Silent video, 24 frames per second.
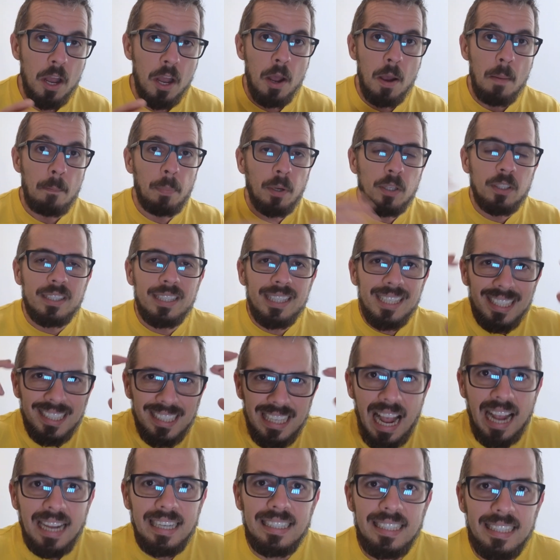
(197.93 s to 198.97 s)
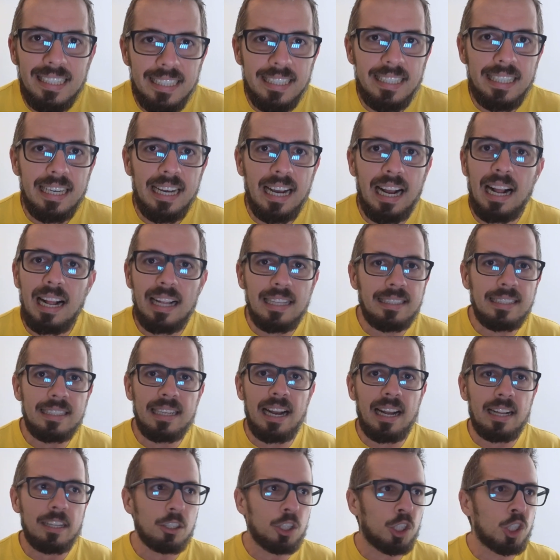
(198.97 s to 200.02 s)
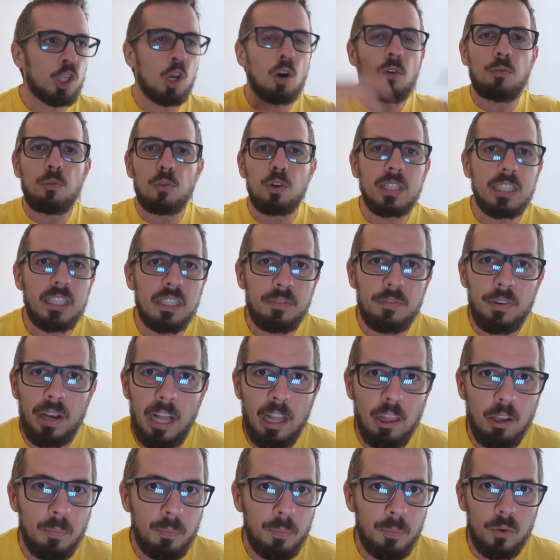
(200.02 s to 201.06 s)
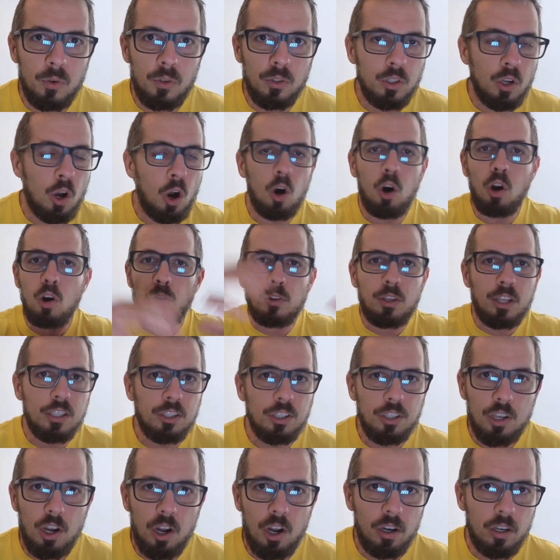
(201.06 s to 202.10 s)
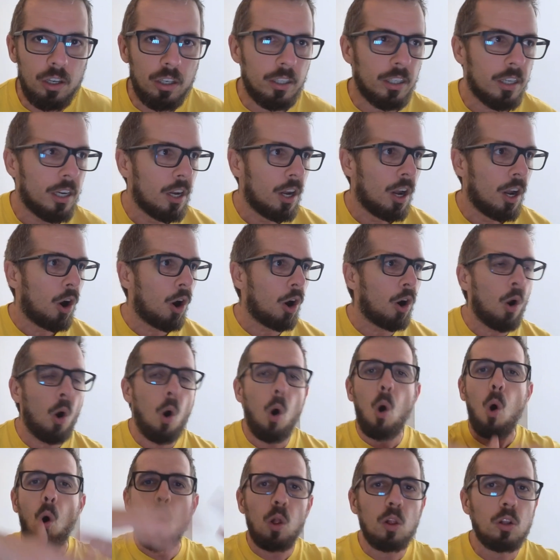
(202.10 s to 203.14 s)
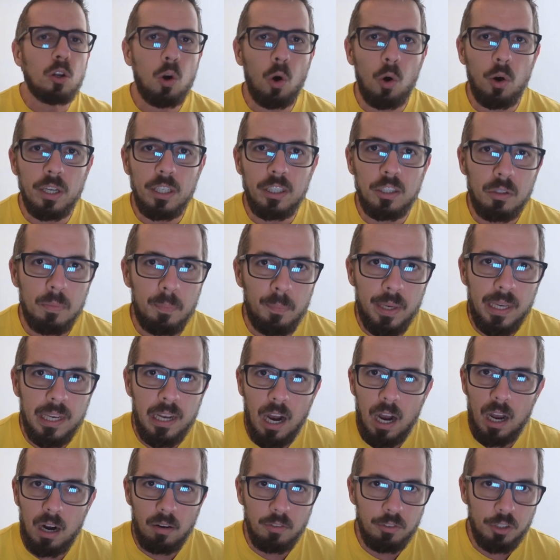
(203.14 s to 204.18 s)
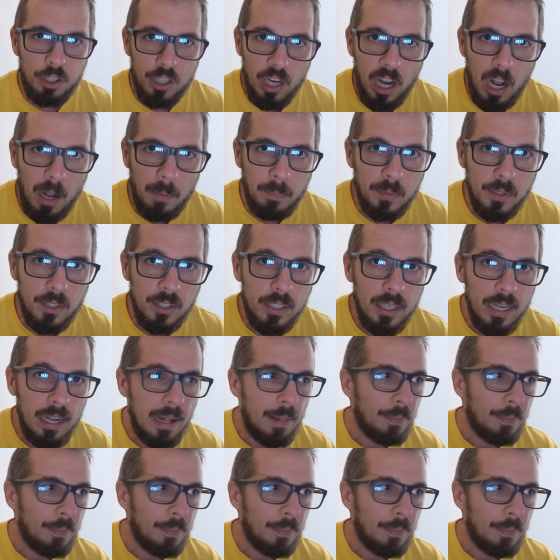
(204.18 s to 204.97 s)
But this idea that software developers all of a sudden are all going to be out of jobs,